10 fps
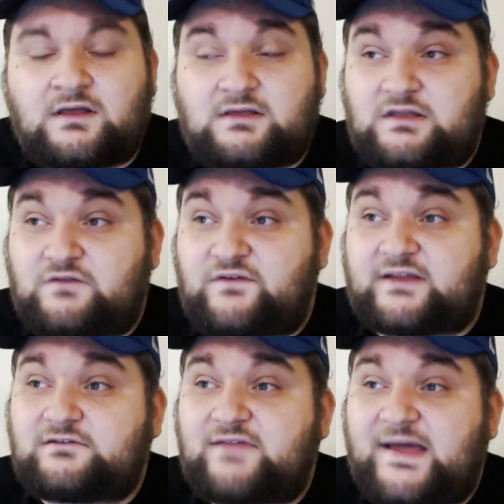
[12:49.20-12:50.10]
If I
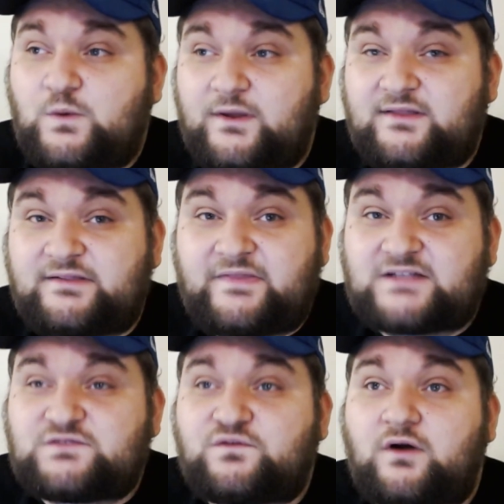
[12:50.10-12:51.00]
can do that quickly,
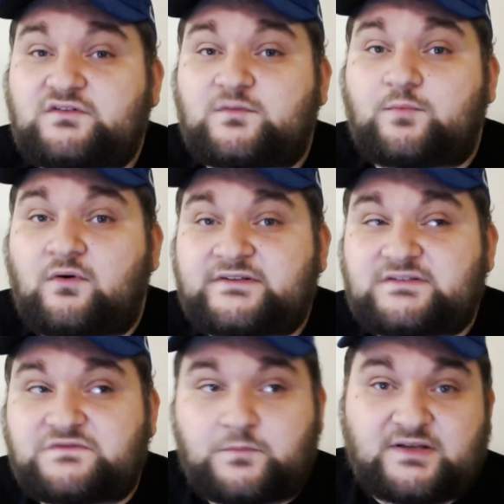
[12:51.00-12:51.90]
that's 400 points
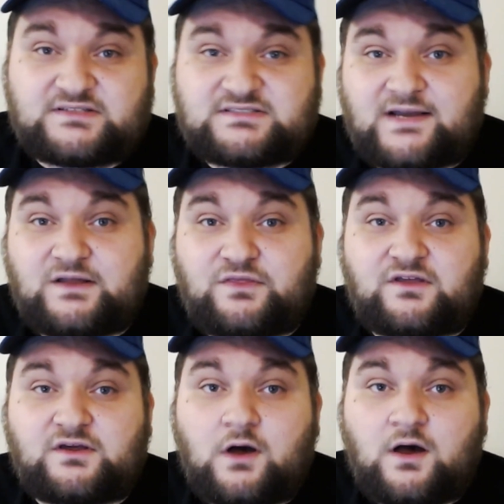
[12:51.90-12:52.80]
of your big scary
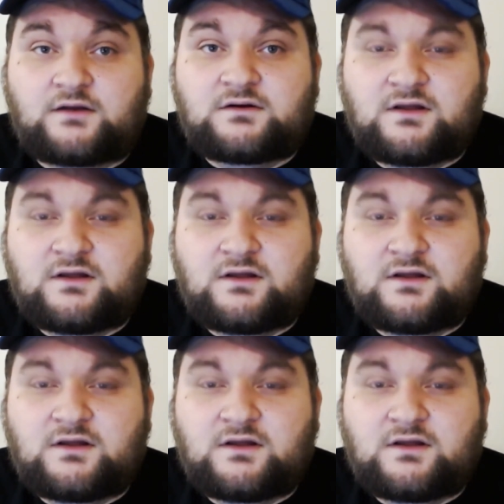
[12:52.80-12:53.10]
thing gone.